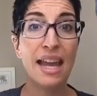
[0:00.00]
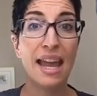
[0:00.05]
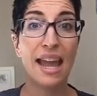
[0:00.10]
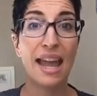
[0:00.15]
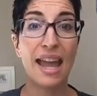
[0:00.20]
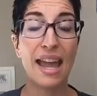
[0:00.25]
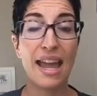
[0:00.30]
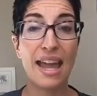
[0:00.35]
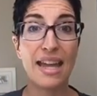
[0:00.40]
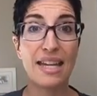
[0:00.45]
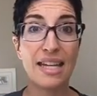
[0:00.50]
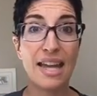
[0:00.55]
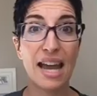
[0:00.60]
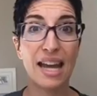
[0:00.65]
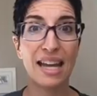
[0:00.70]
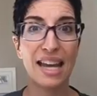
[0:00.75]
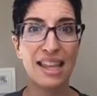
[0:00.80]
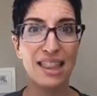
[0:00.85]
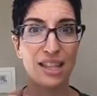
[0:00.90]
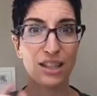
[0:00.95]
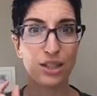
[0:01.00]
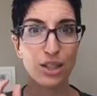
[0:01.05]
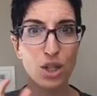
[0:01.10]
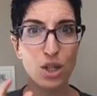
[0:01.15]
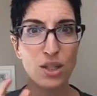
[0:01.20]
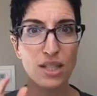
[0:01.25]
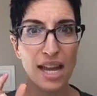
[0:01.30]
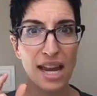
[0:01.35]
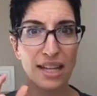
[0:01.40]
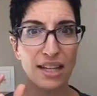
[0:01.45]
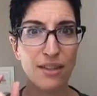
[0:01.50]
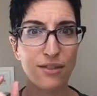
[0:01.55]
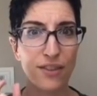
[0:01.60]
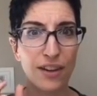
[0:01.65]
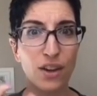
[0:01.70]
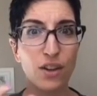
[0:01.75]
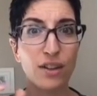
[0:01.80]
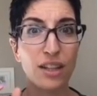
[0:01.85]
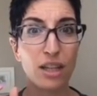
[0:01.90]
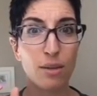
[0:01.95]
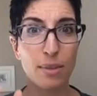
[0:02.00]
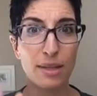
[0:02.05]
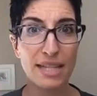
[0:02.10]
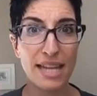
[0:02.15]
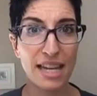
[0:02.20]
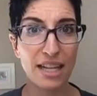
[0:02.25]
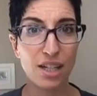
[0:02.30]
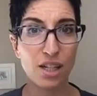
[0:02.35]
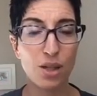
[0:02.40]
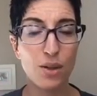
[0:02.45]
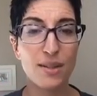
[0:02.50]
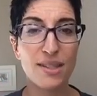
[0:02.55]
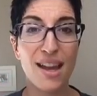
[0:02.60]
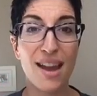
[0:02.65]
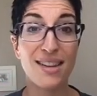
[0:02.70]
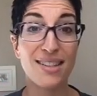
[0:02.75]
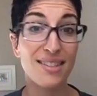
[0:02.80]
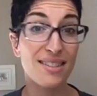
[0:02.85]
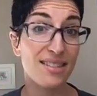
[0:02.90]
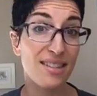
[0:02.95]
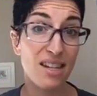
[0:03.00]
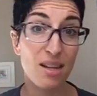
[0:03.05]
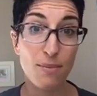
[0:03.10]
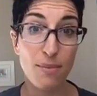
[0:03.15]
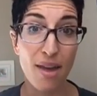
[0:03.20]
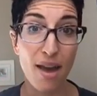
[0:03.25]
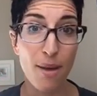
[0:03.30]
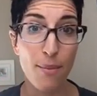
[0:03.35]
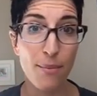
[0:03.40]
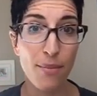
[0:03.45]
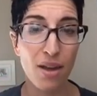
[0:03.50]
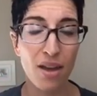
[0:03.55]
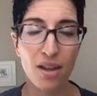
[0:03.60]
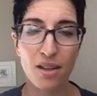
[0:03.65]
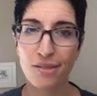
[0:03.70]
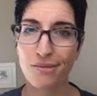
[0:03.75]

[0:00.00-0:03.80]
And I get the little tiny fingerling potatoes. I steam them.